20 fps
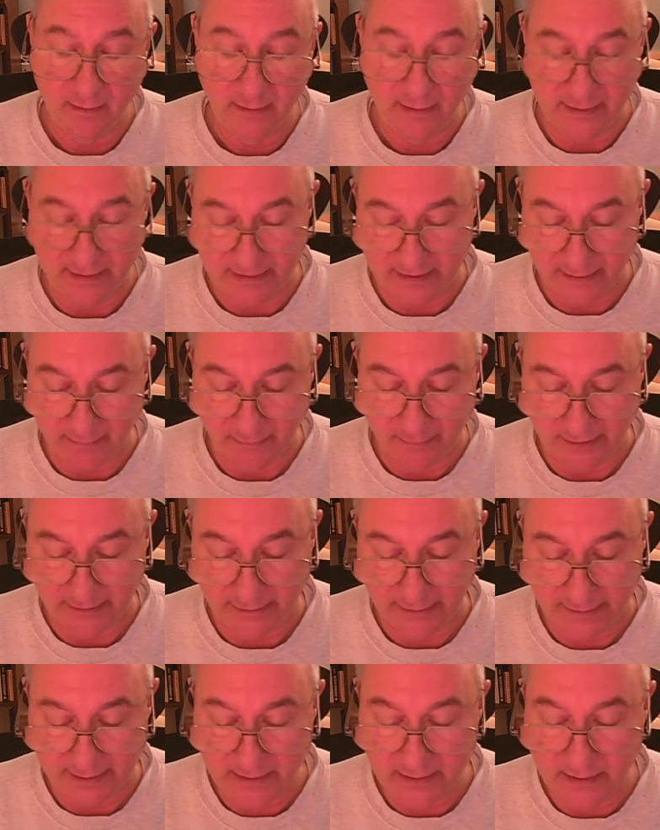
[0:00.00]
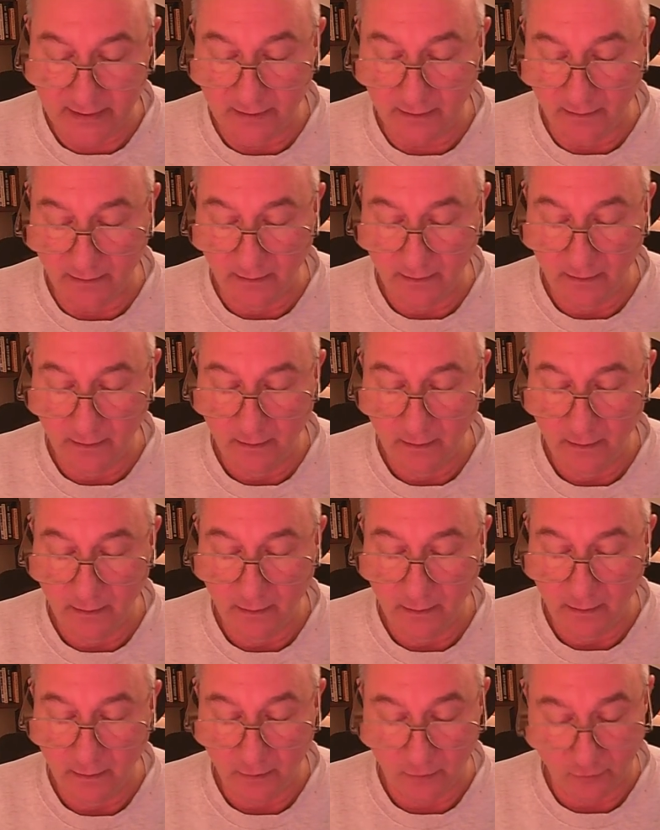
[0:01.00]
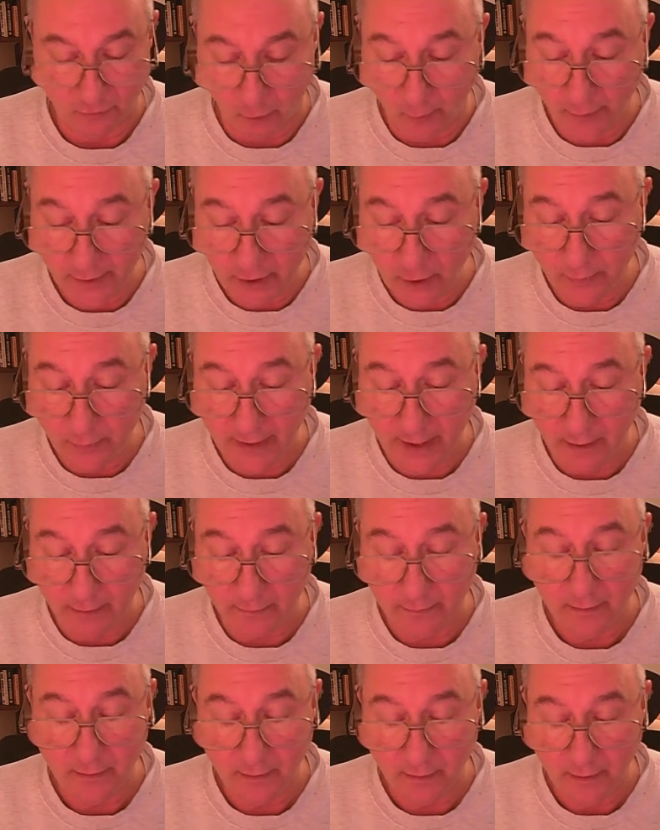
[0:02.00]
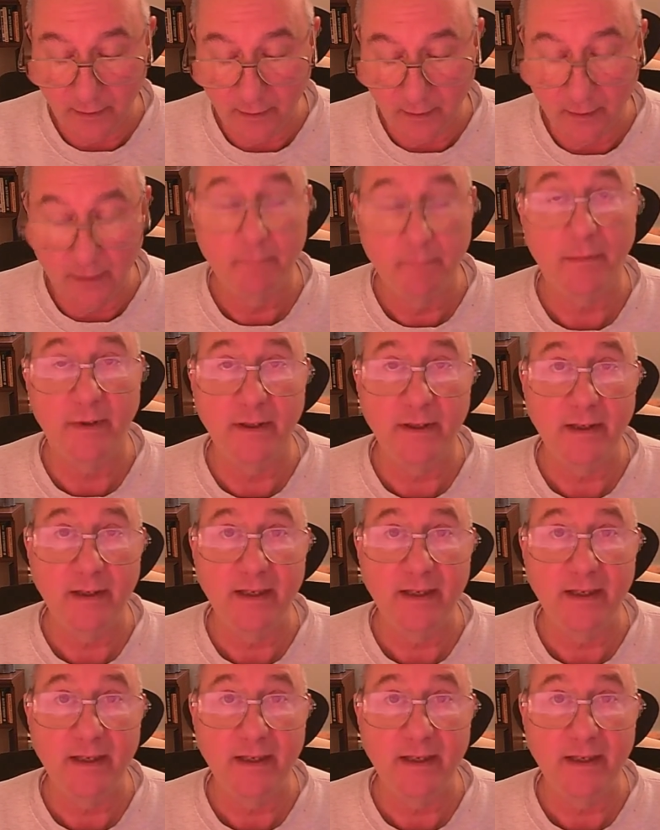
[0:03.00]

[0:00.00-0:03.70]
It simply lay still, growing no doubt, but